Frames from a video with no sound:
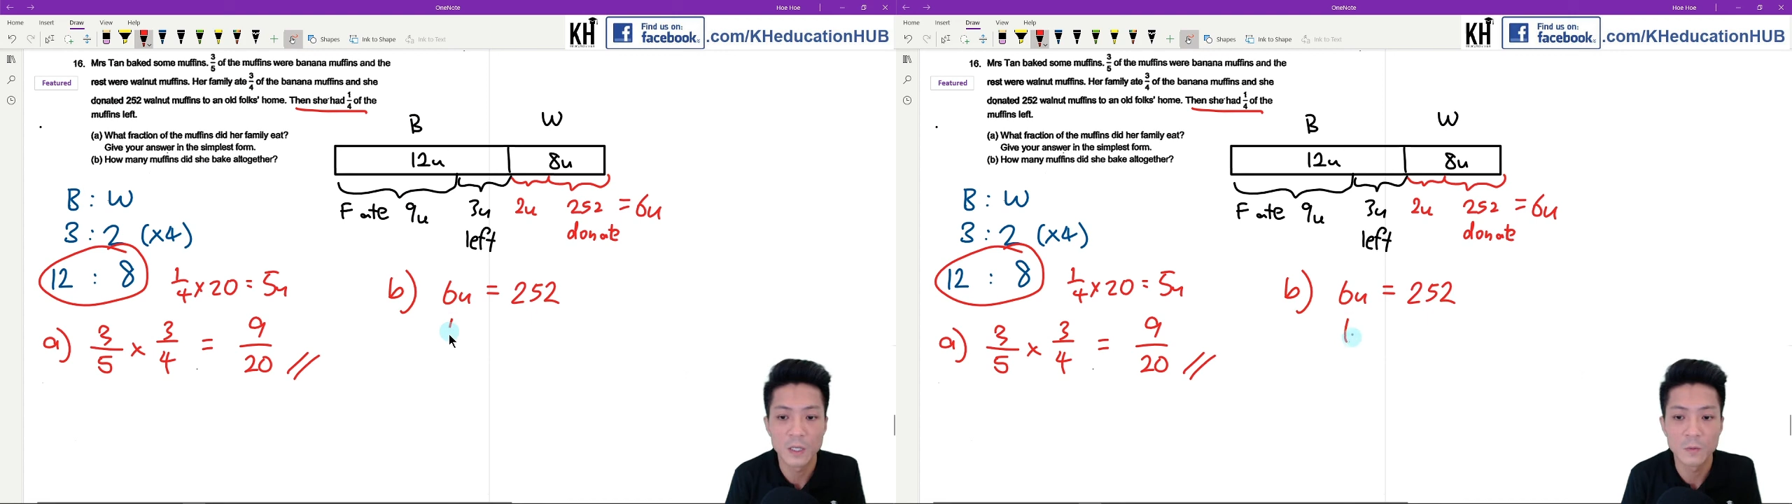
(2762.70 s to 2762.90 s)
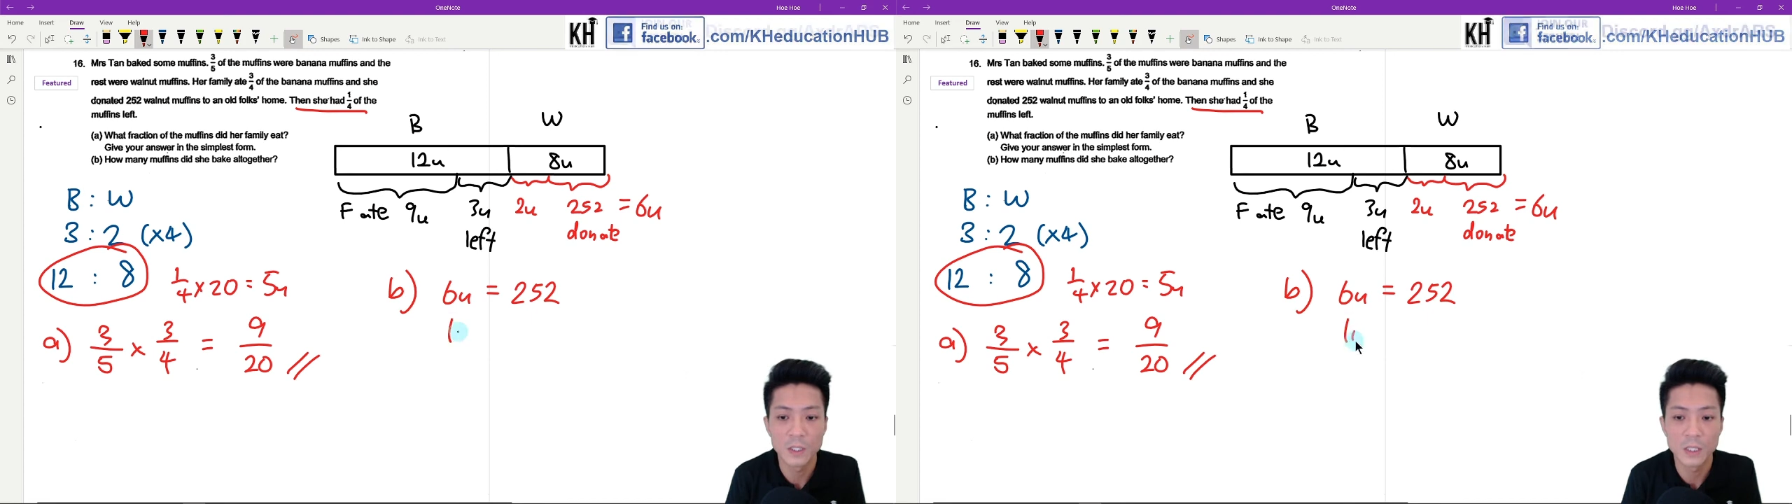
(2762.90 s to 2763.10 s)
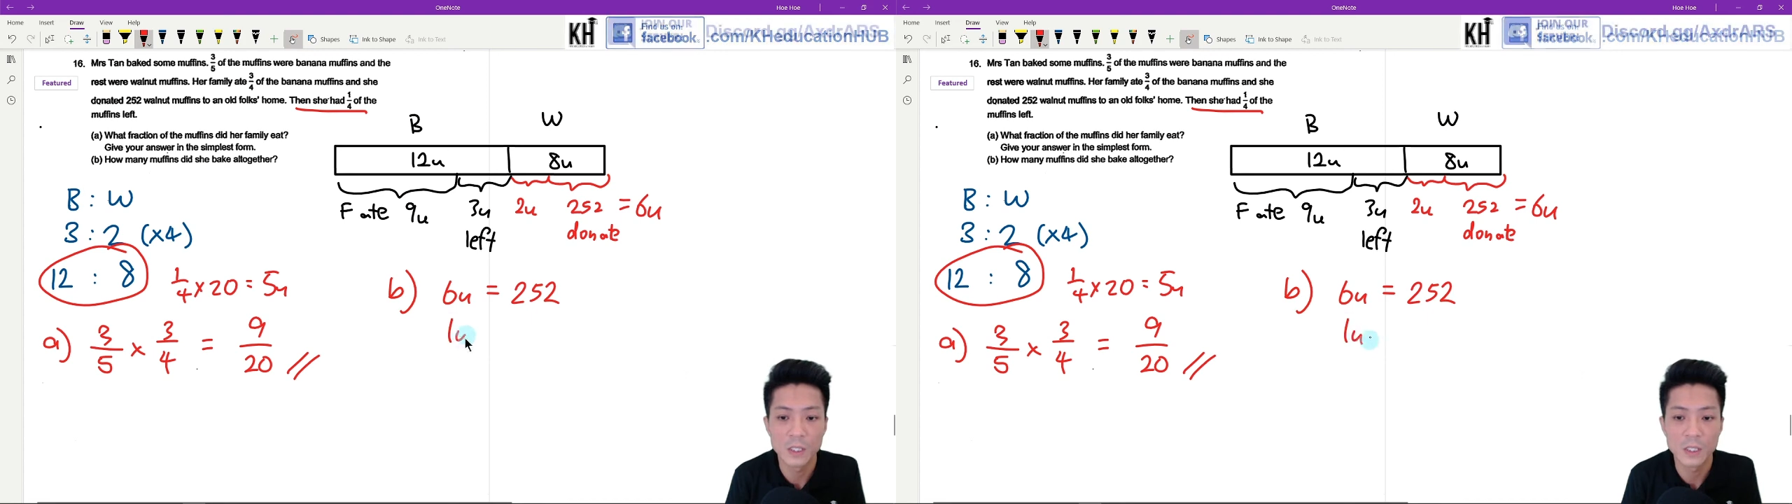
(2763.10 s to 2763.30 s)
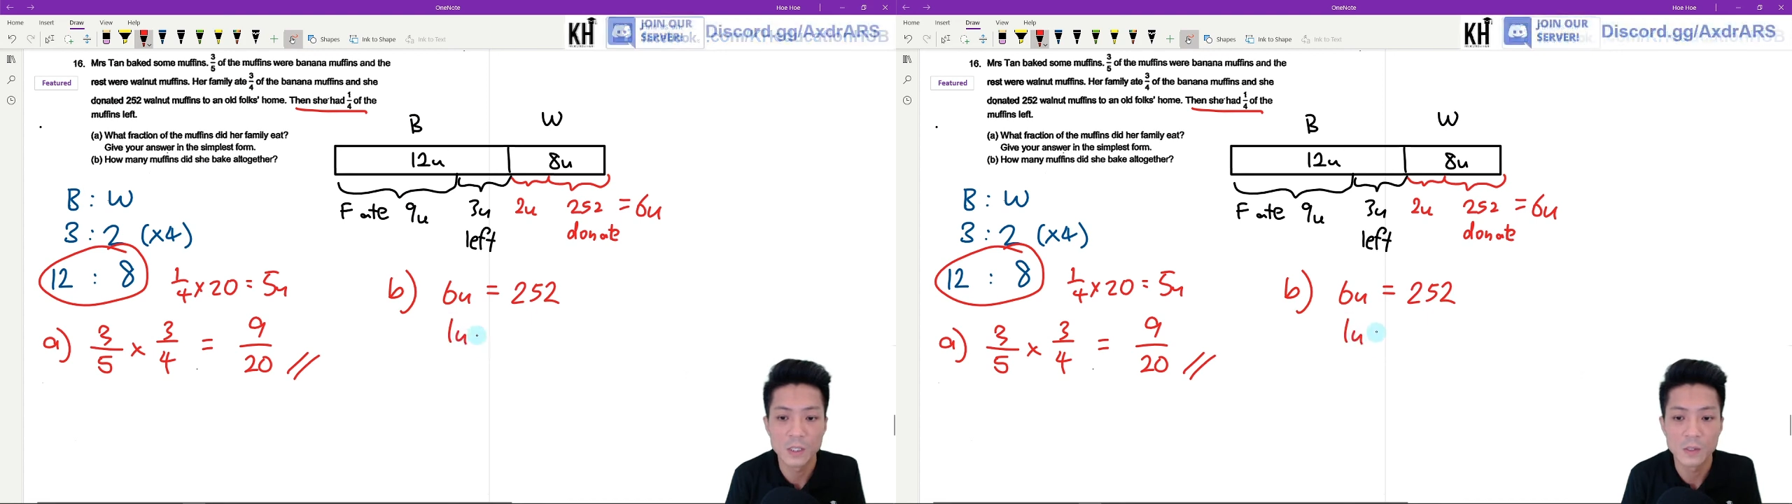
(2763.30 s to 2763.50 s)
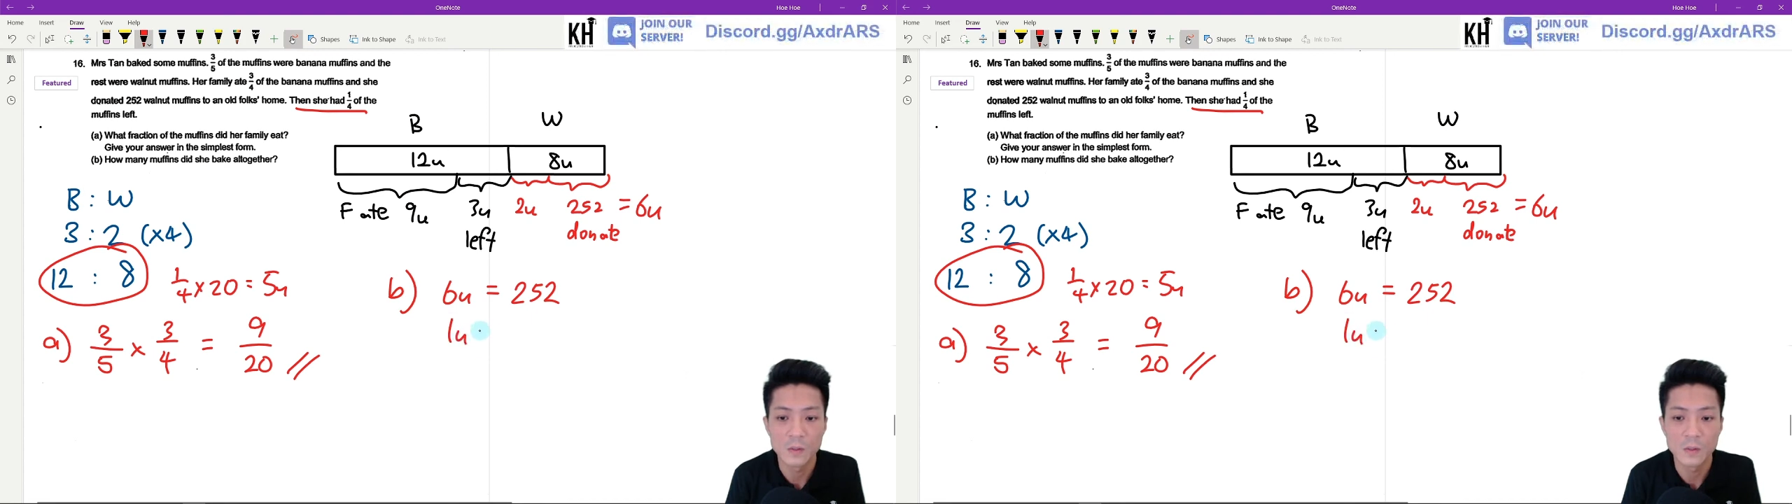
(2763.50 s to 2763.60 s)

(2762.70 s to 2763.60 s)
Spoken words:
what is